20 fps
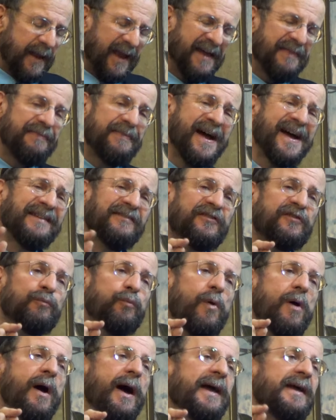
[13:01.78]
And that's
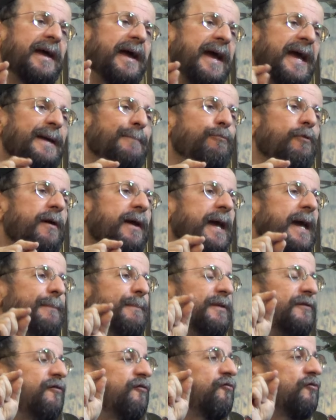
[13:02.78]
why
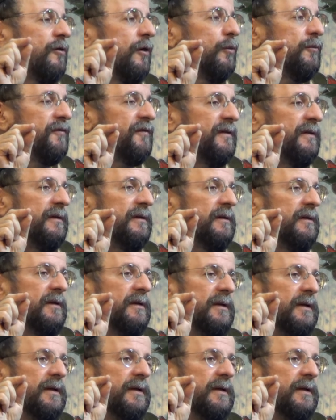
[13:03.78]
Abraham is chosen